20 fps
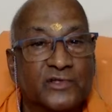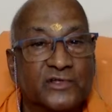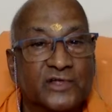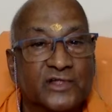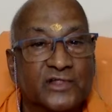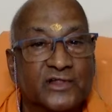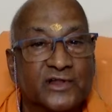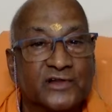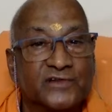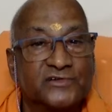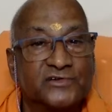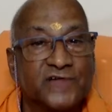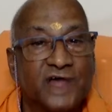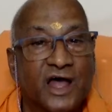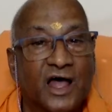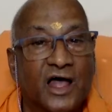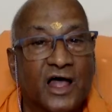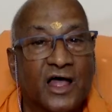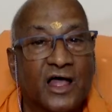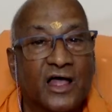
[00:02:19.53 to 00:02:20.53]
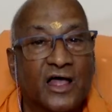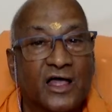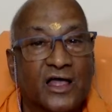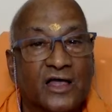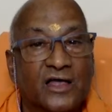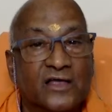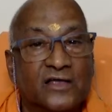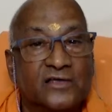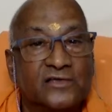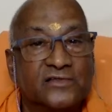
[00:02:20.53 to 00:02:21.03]
is a Drashta,
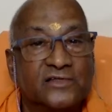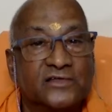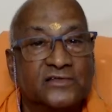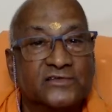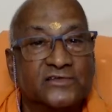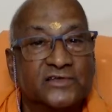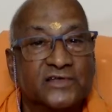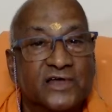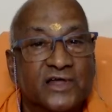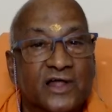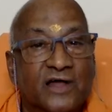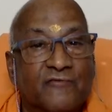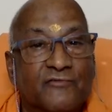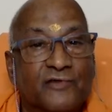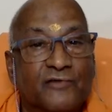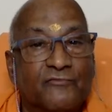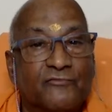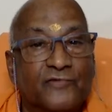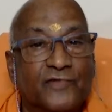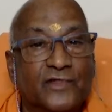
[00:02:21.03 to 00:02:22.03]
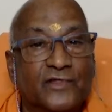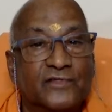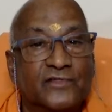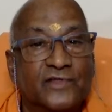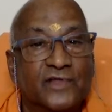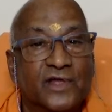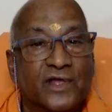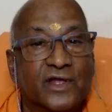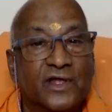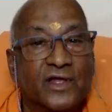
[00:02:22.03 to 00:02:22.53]
he is the seer of
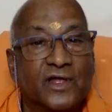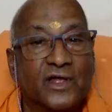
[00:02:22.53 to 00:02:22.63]
everything.